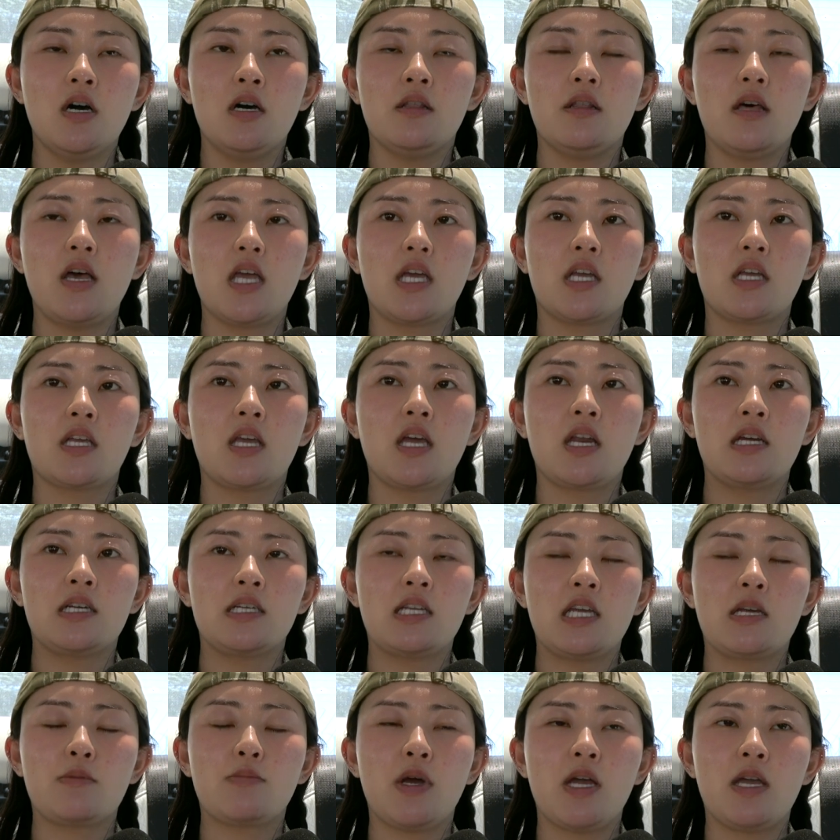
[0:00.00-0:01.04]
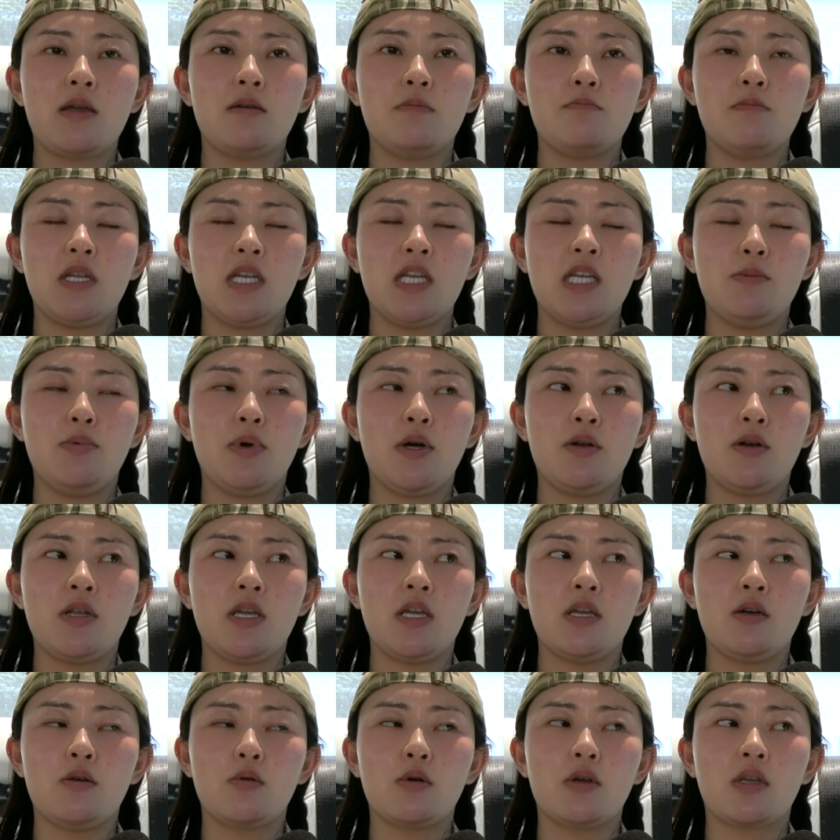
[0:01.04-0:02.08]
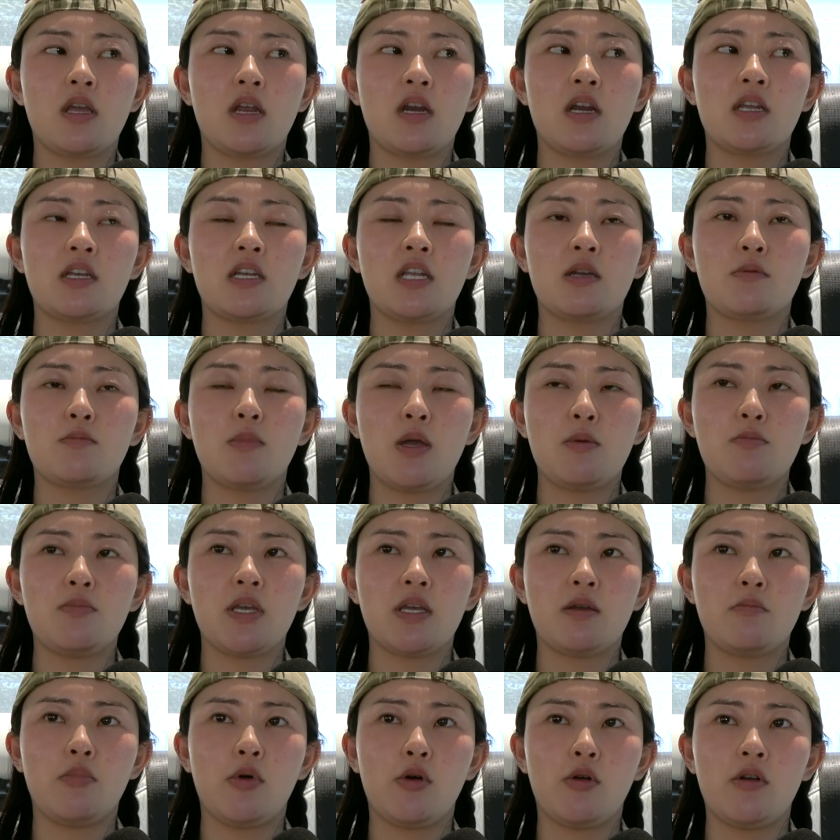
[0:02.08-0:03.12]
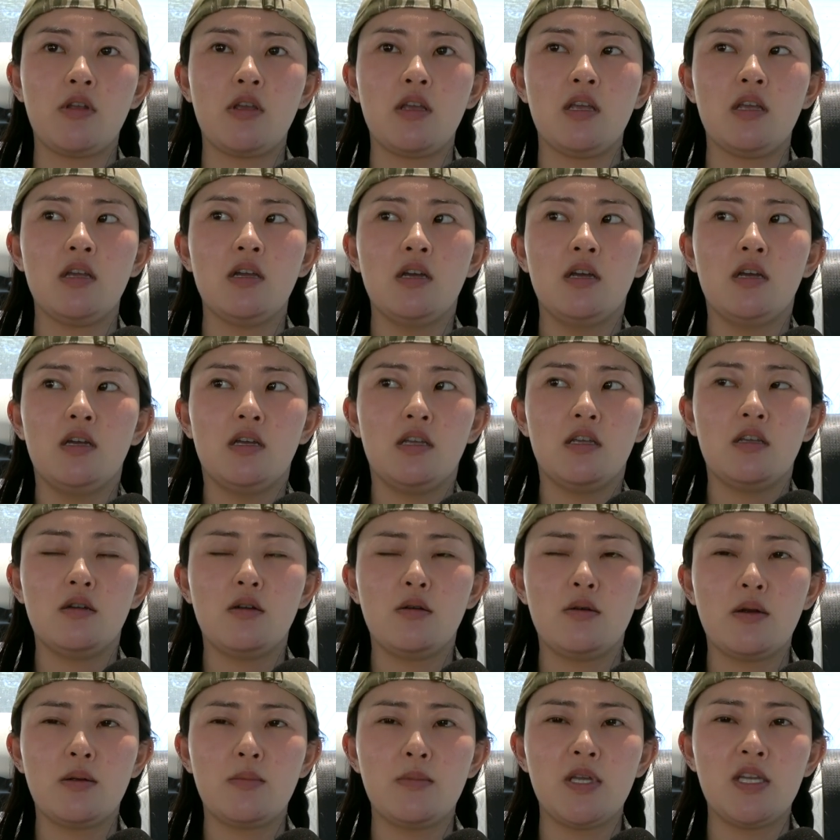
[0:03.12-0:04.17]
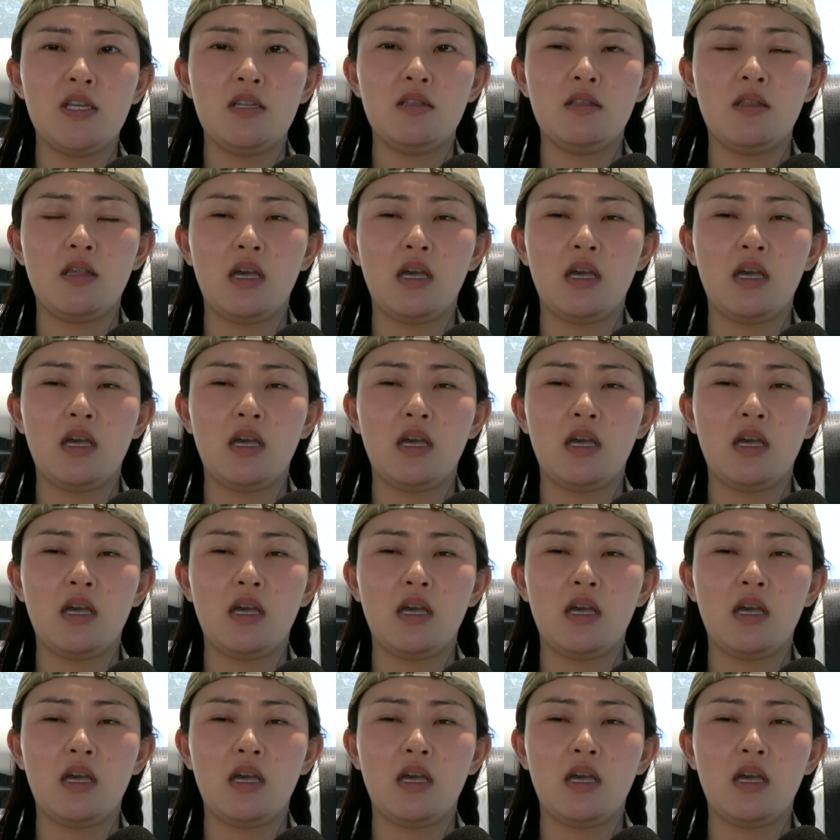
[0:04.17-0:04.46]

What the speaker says: Like, can I take my mini pony or can I take my big pony? You know what I mean?